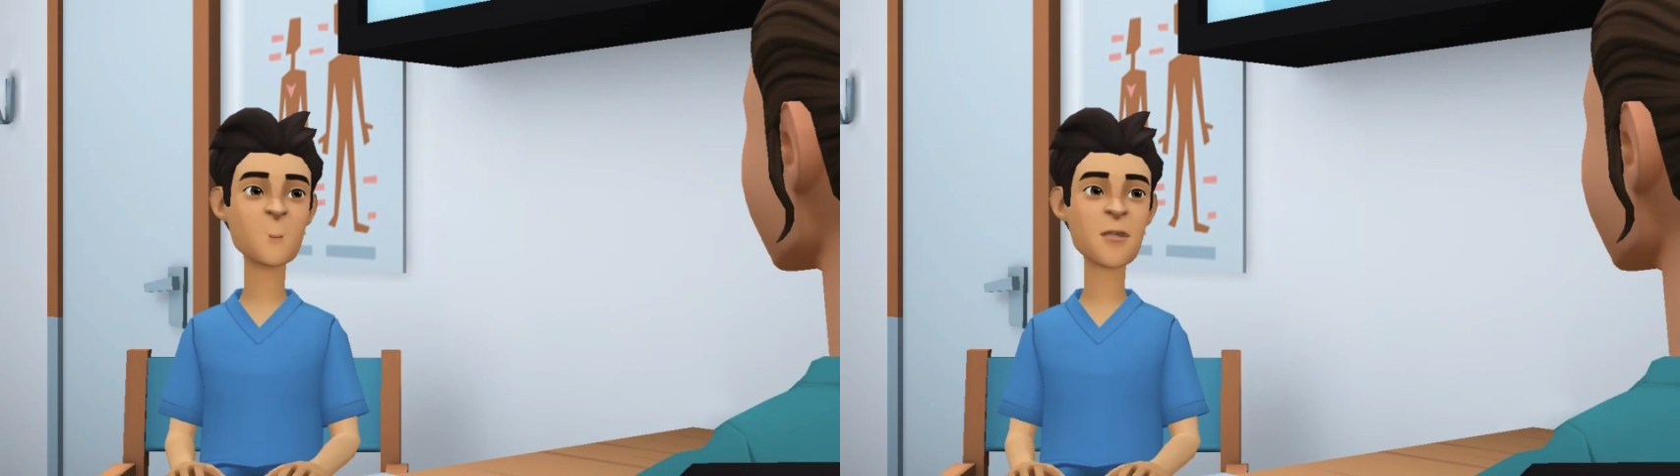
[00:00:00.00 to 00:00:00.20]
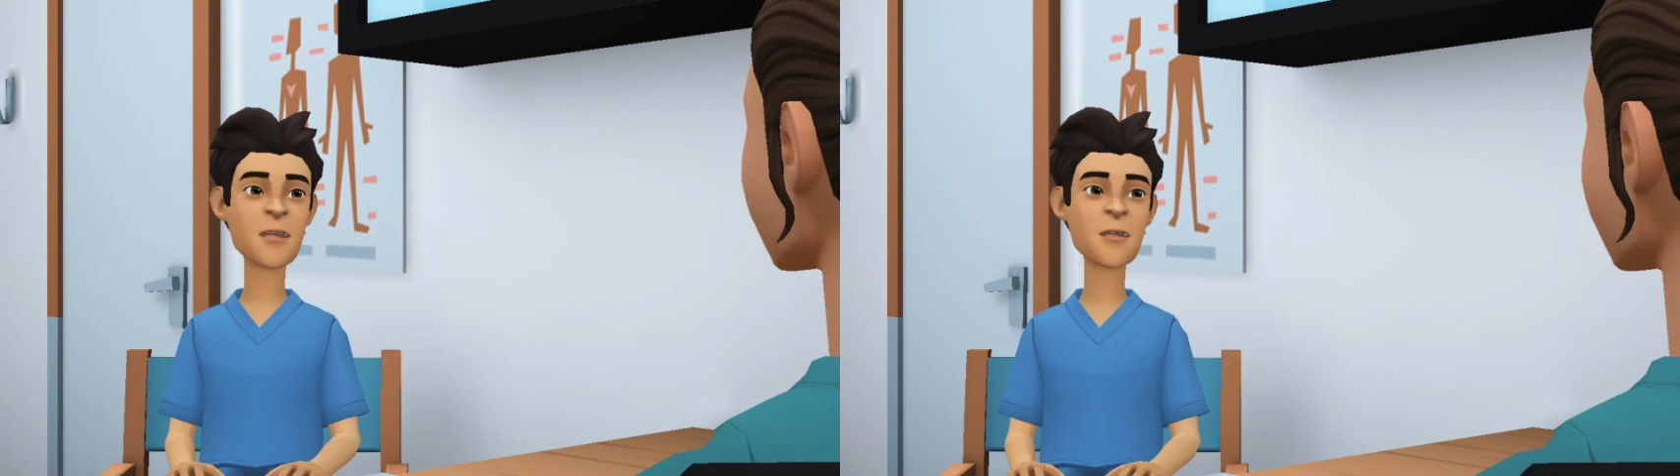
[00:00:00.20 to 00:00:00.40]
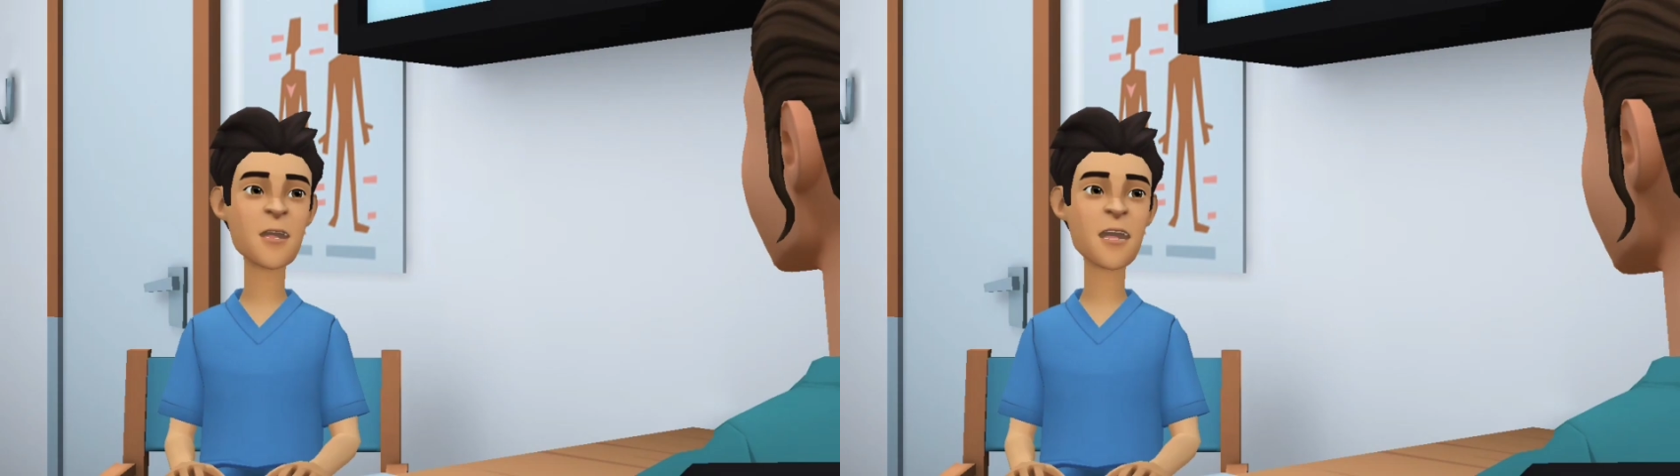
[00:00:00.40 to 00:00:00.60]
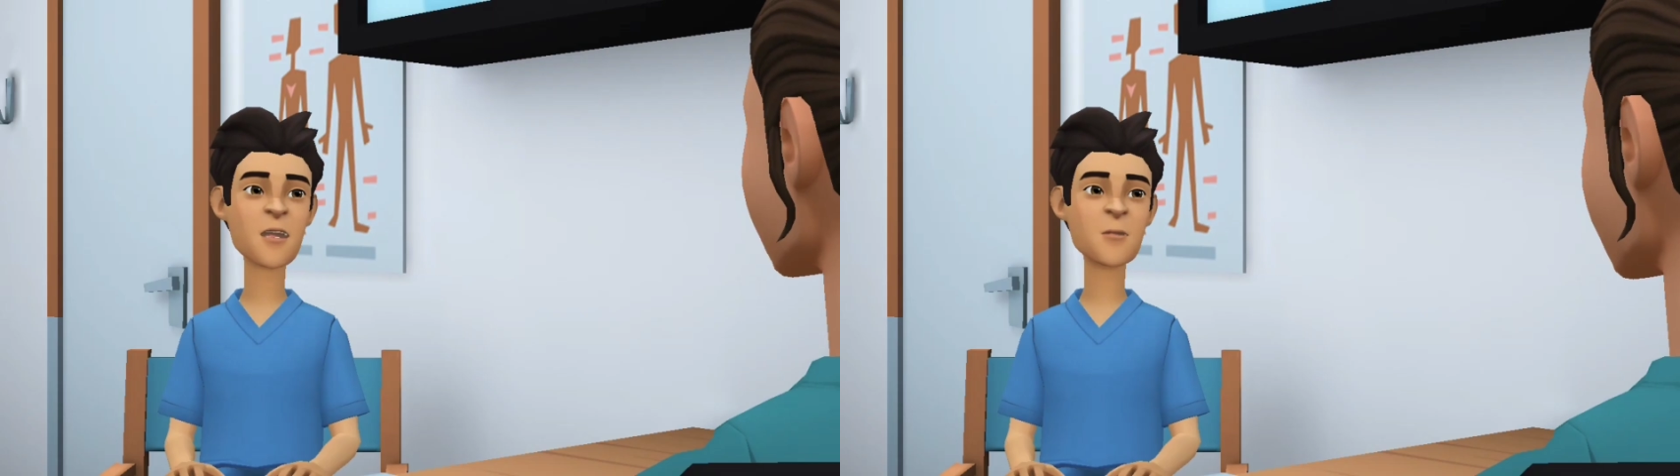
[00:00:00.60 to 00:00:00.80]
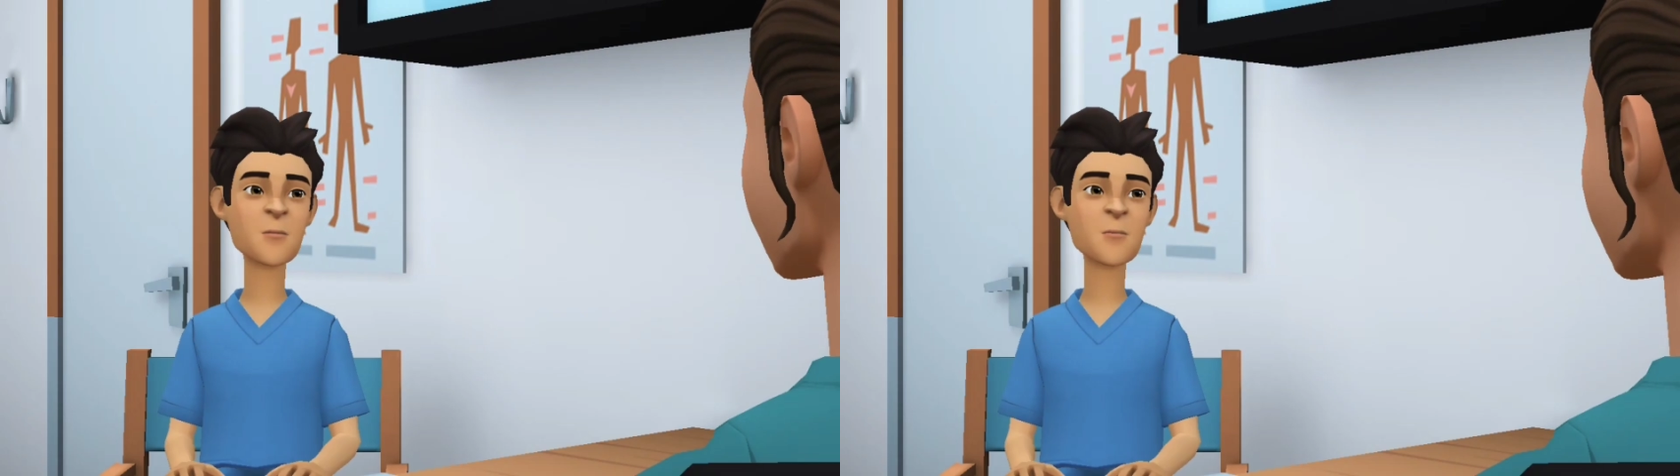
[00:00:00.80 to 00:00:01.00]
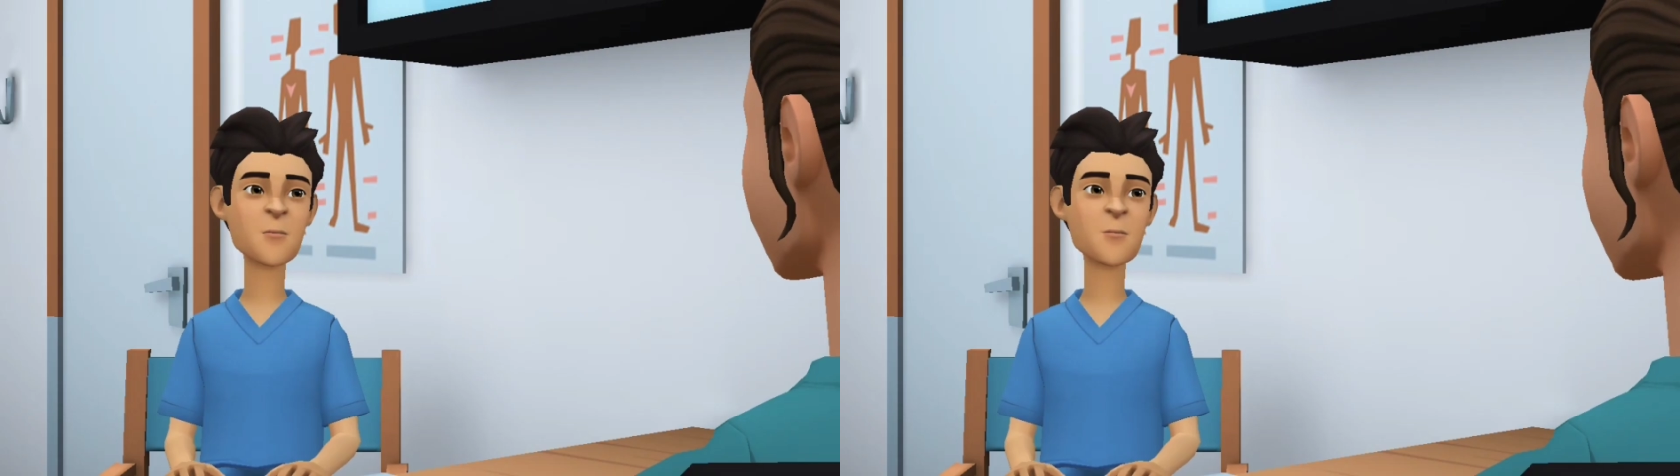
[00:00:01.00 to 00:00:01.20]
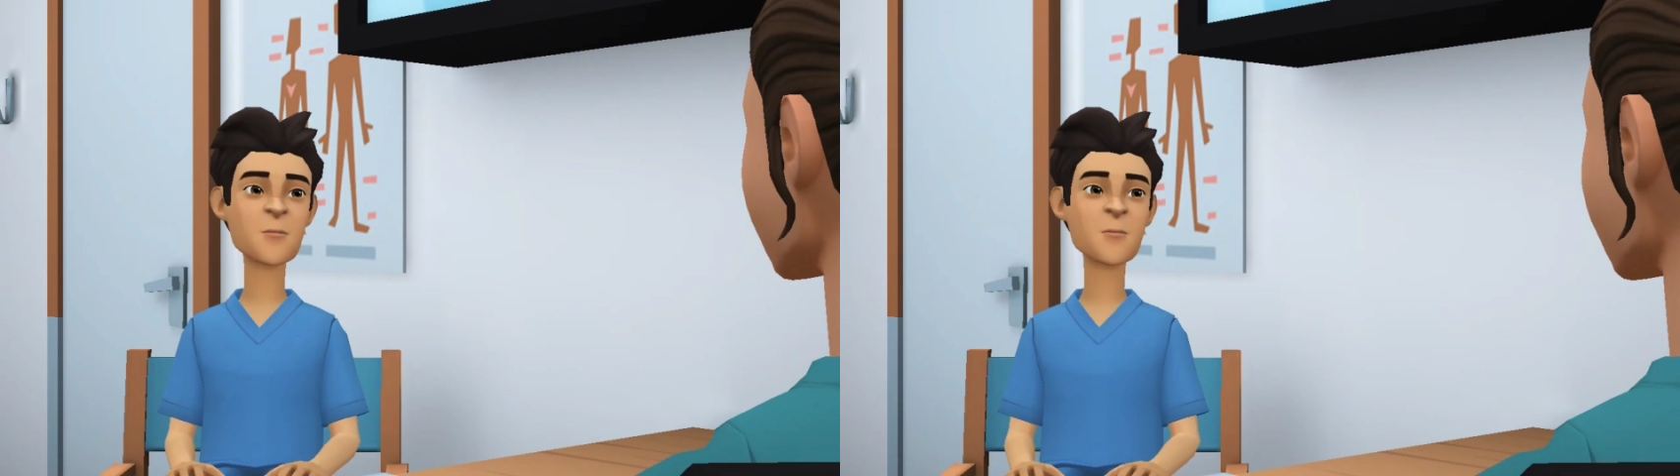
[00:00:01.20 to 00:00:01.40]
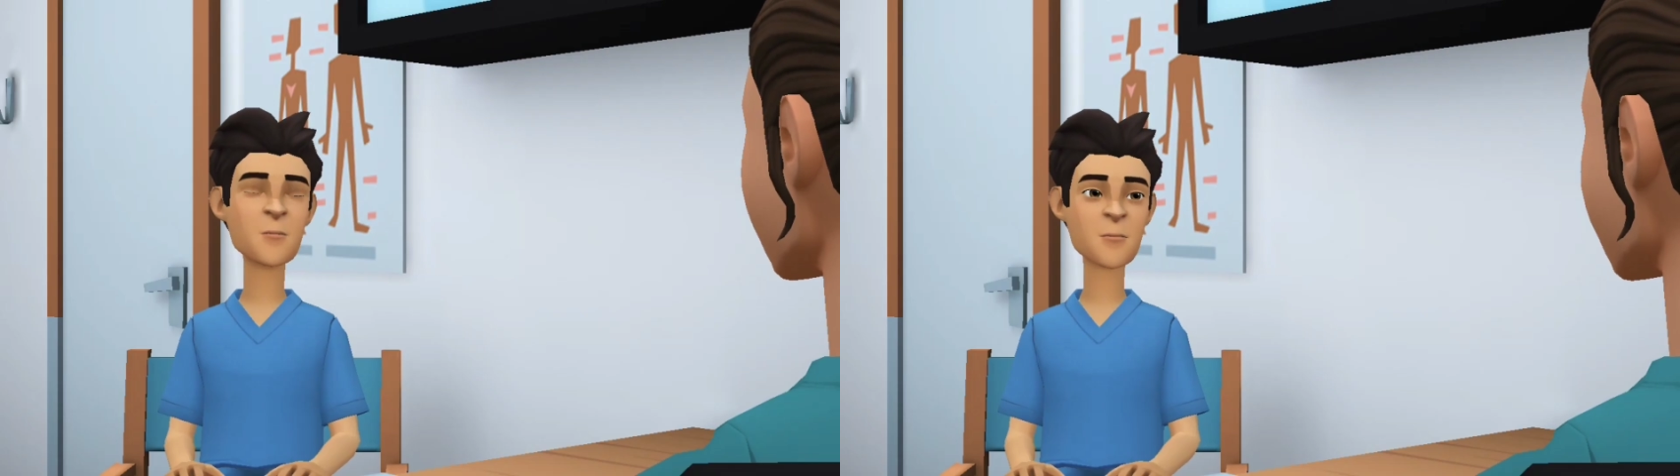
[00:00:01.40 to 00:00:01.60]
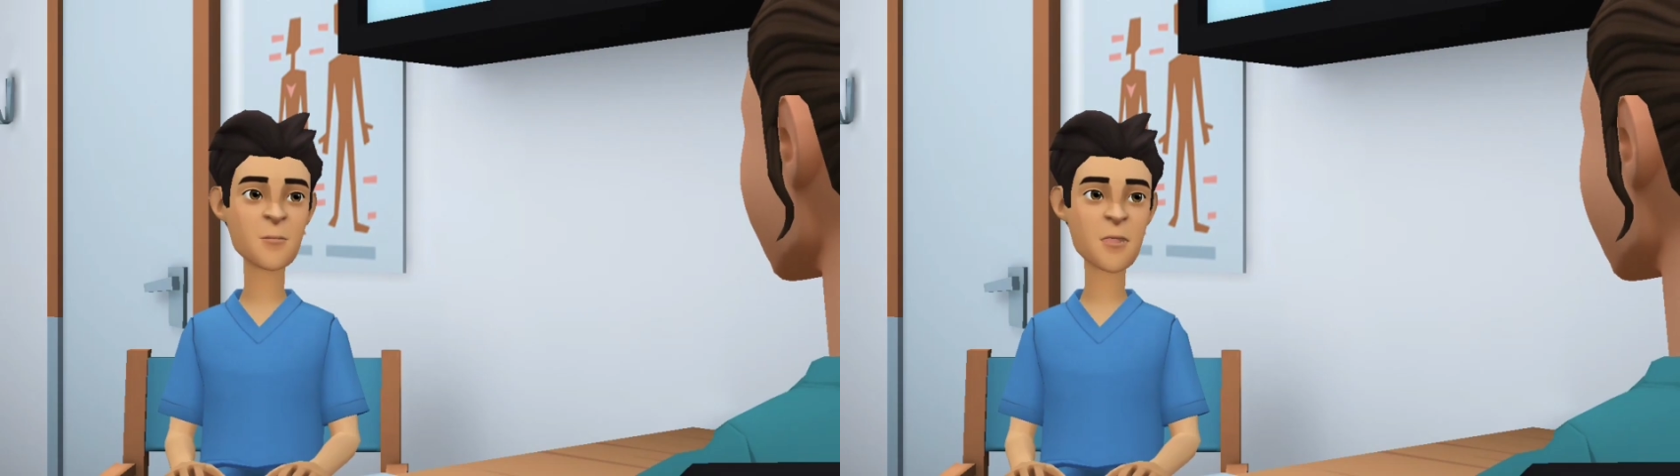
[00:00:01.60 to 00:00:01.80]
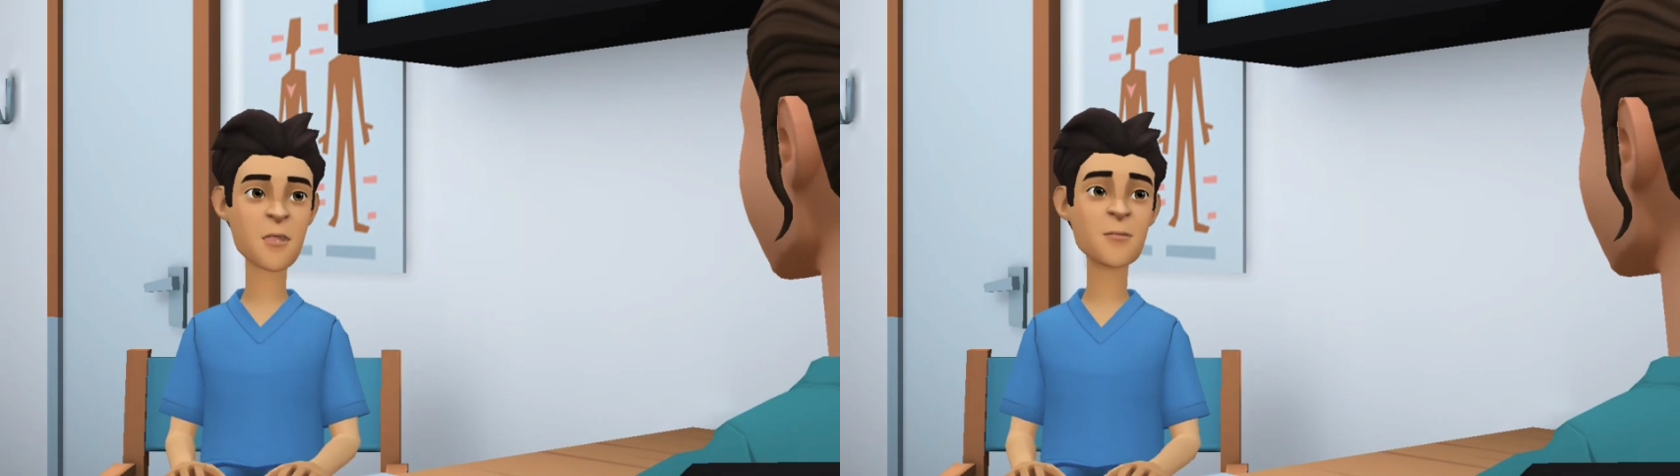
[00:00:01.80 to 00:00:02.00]
Yes, sister.
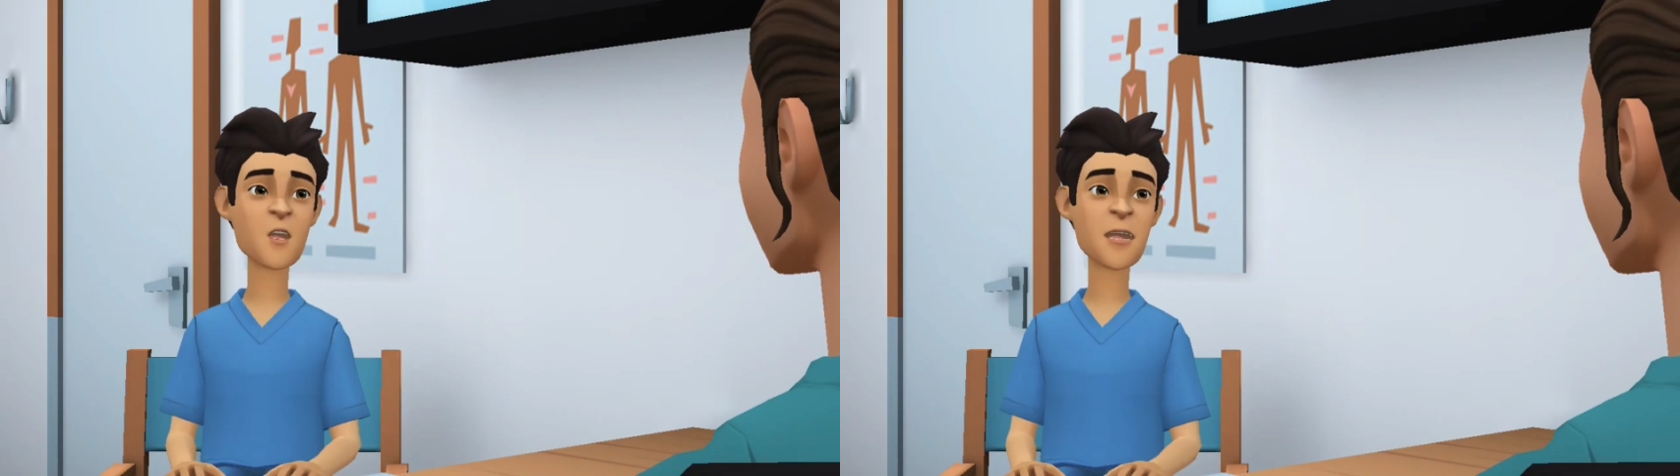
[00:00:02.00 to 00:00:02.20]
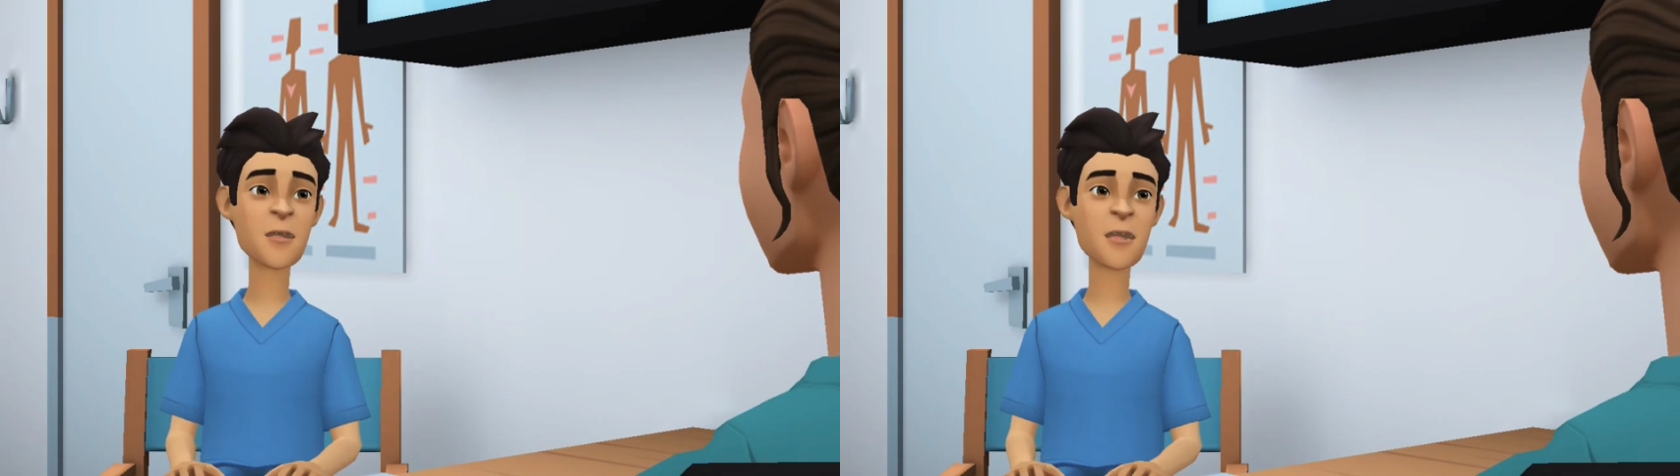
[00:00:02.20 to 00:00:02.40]
I am worried